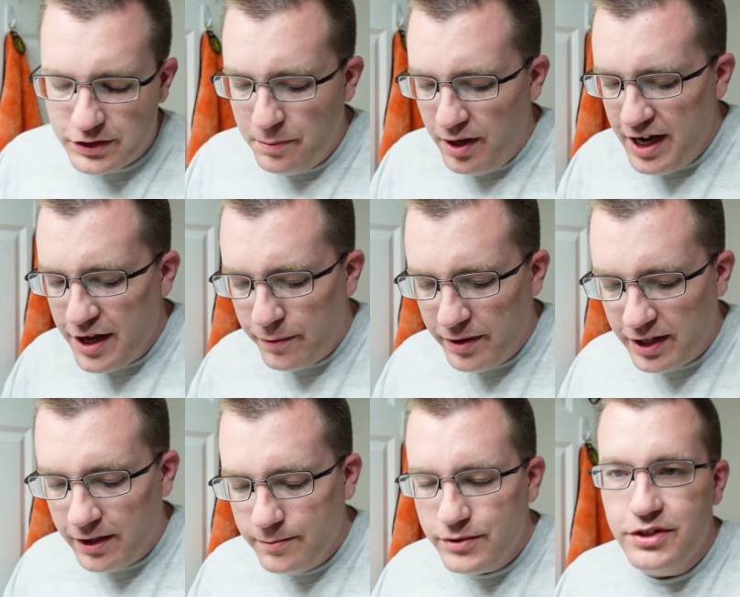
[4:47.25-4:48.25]
Smythe when it
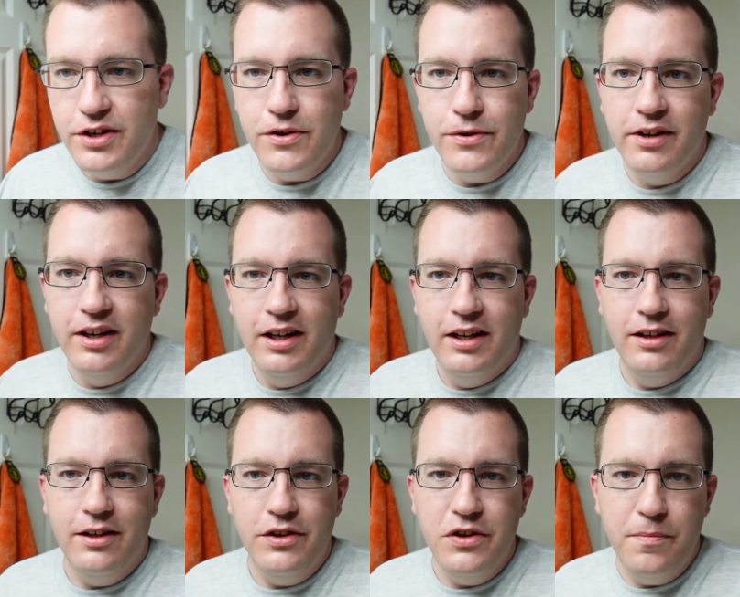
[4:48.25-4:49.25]
comes to
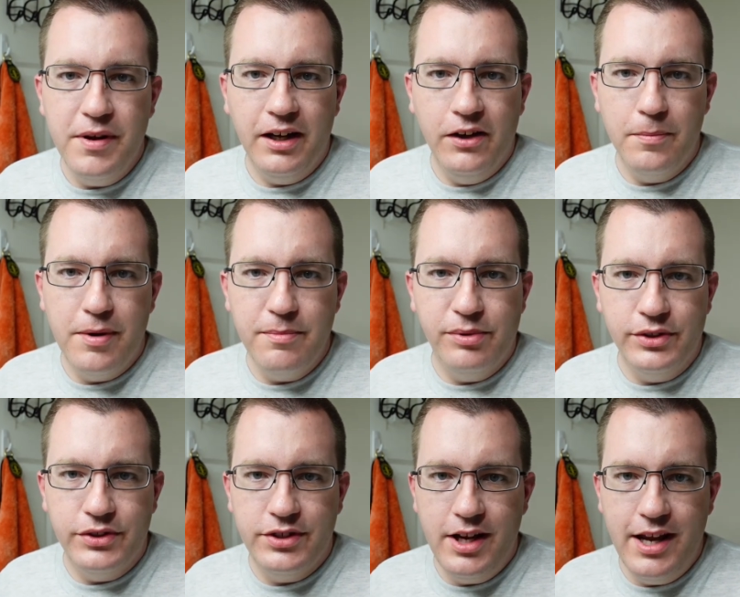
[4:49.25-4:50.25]
duping other
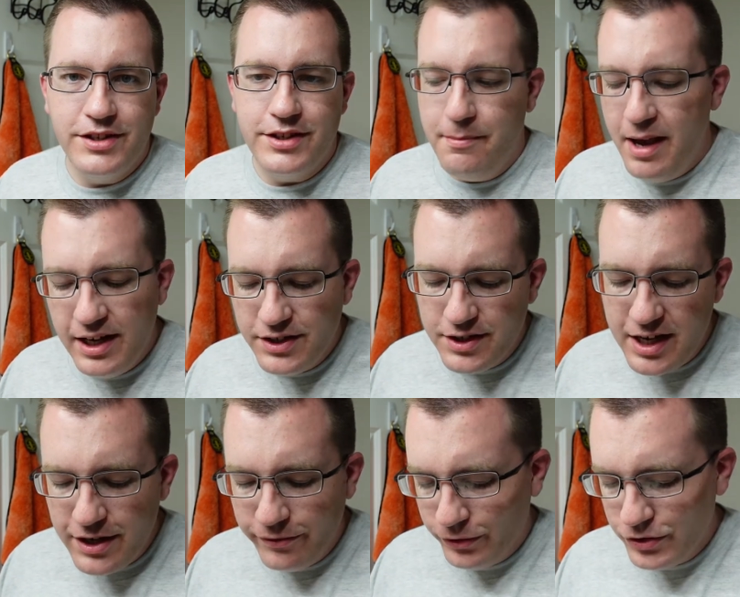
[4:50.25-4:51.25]
people's scents, the man is an
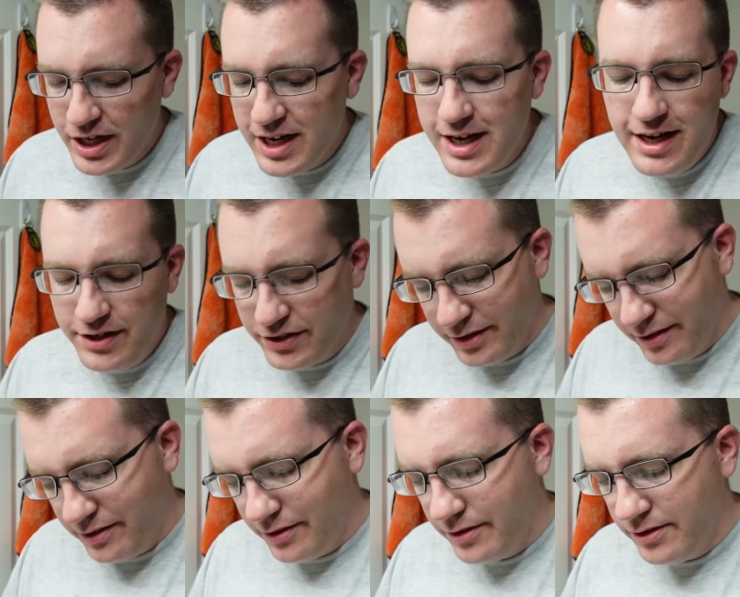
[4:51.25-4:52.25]
evil genius.
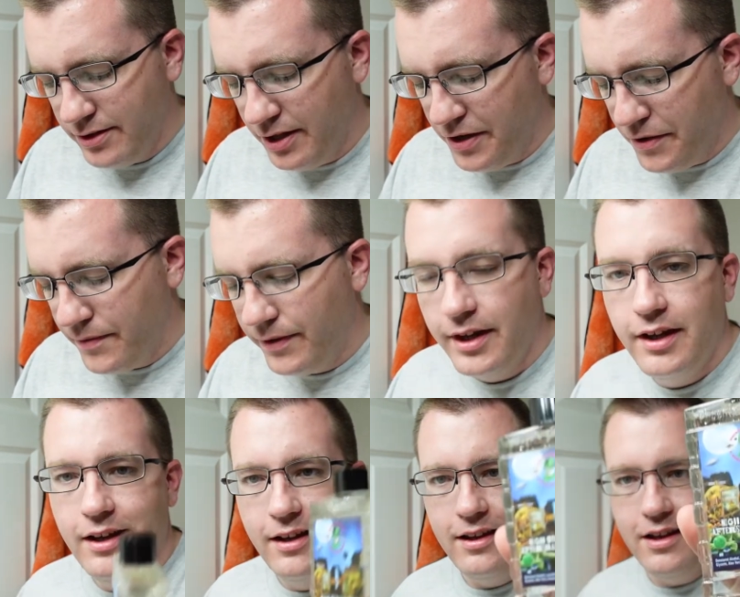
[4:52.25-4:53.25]
So
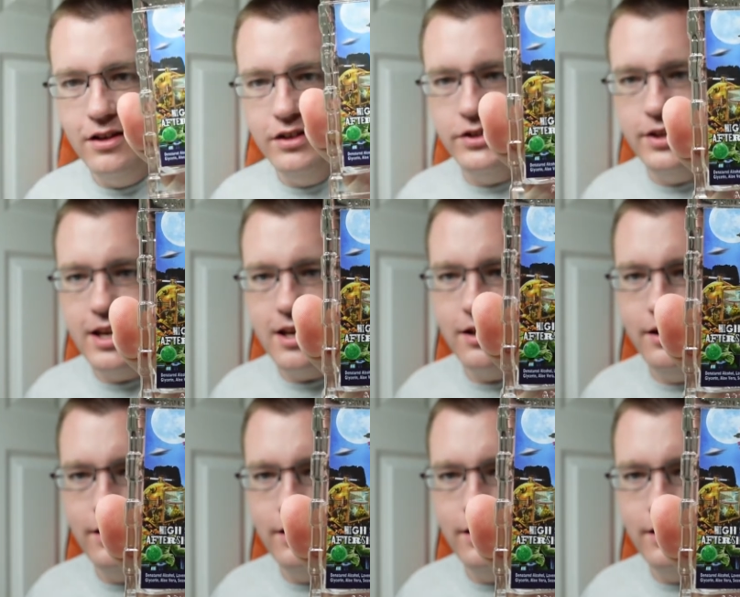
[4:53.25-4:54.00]
here's the